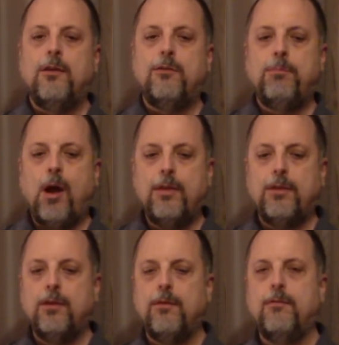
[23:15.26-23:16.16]
spot
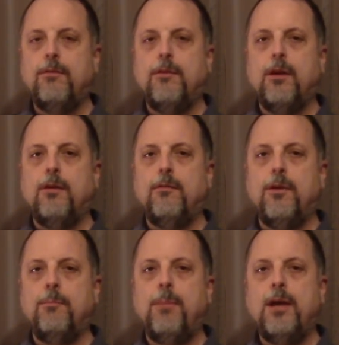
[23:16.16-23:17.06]

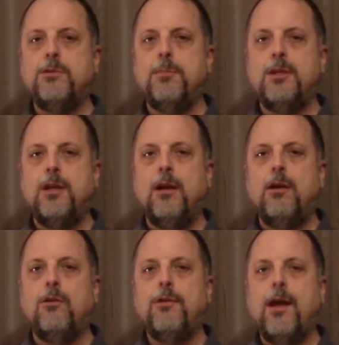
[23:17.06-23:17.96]
the best
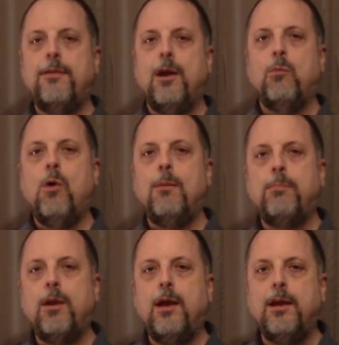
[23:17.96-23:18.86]
materials out there, what
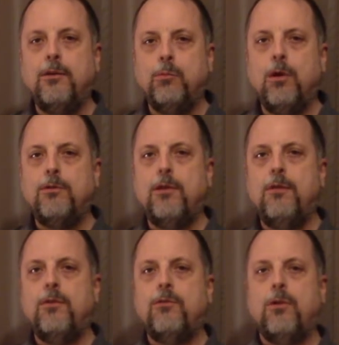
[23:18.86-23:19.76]
plays, what's
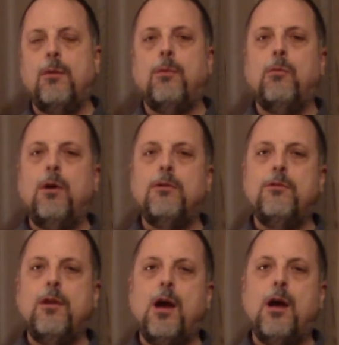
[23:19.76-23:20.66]
giving trouble, what's
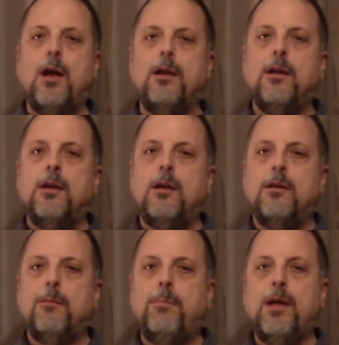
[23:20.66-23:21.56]
not,
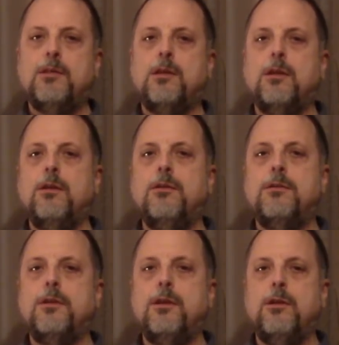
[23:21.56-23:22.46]
the best
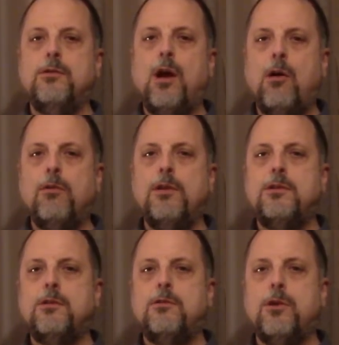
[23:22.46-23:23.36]
glues to use, all
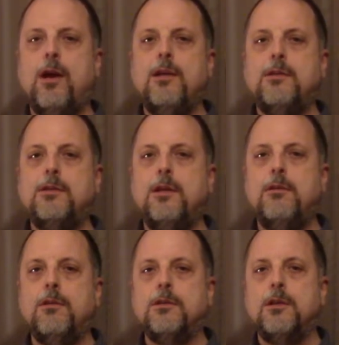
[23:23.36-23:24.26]
these trade
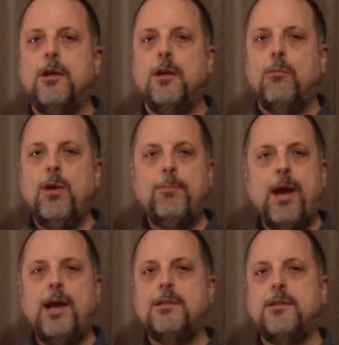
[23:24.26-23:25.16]
secrets. We
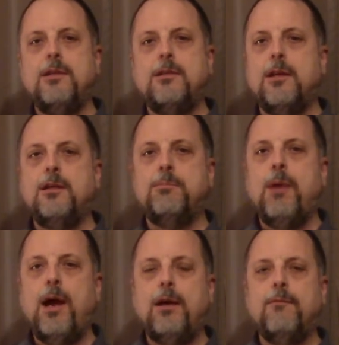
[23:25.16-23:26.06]
pass these things
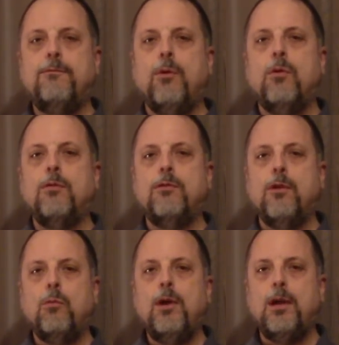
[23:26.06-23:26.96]
back and forth
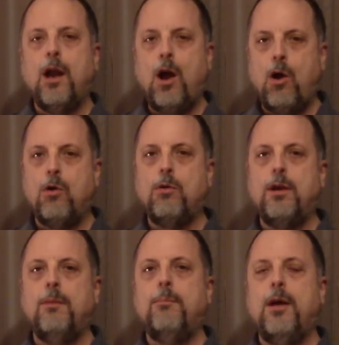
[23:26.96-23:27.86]
so we can all
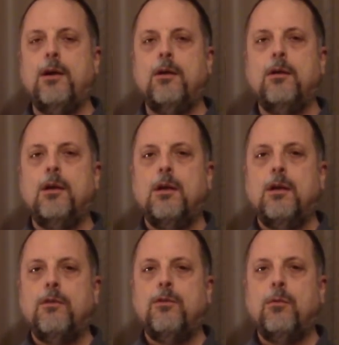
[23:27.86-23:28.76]
get better.
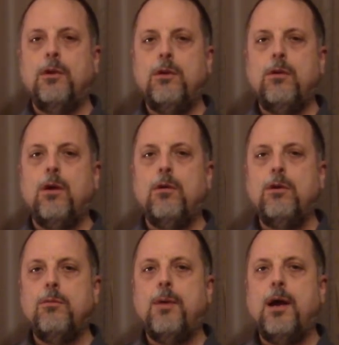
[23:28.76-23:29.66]
So when you go and
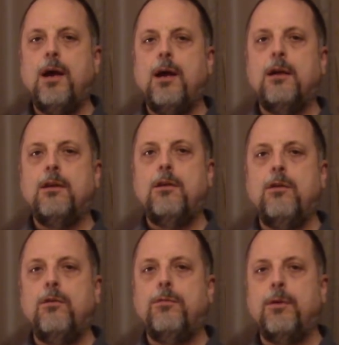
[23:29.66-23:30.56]
you buy a
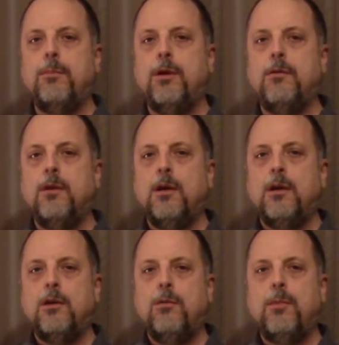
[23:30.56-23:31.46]
cue from a
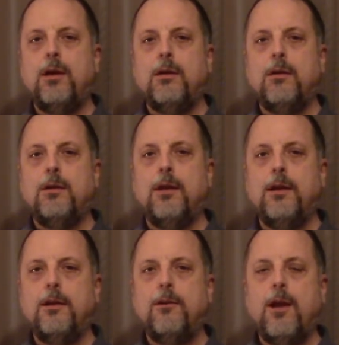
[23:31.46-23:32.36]
cue maker in the
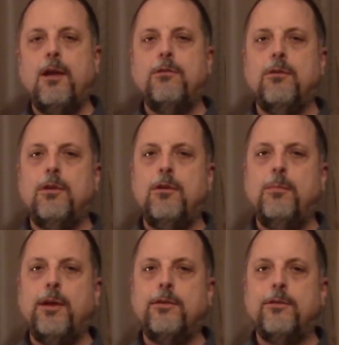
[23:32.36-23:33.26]
International
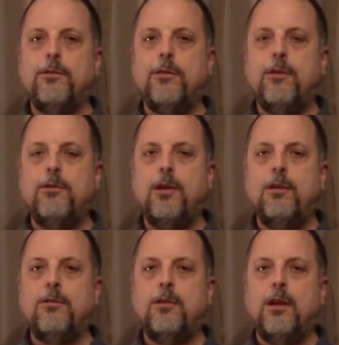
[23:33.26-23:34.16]
CueMakers
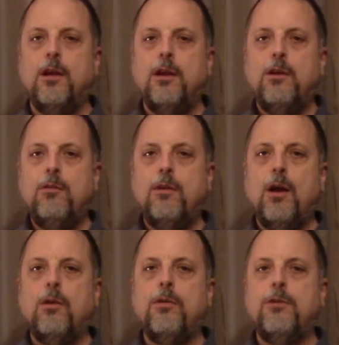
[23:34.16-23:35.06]
Association, you
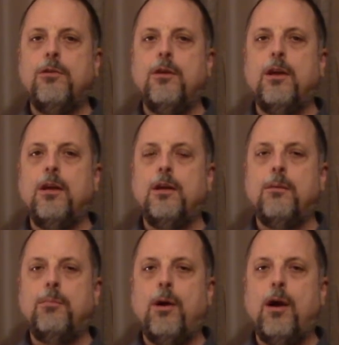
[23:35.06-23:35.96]
know that you're getting a
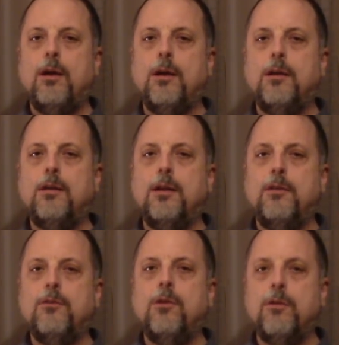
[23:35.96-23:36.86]
product that
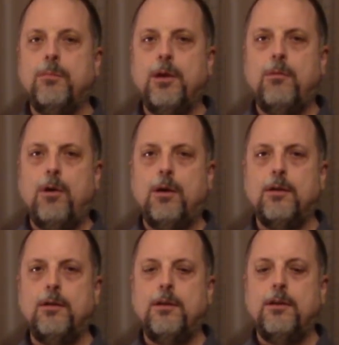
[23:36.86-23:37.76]
is going to be
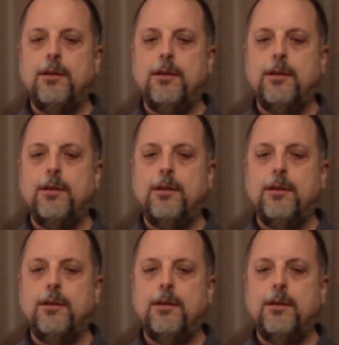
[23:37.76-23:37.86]
quality.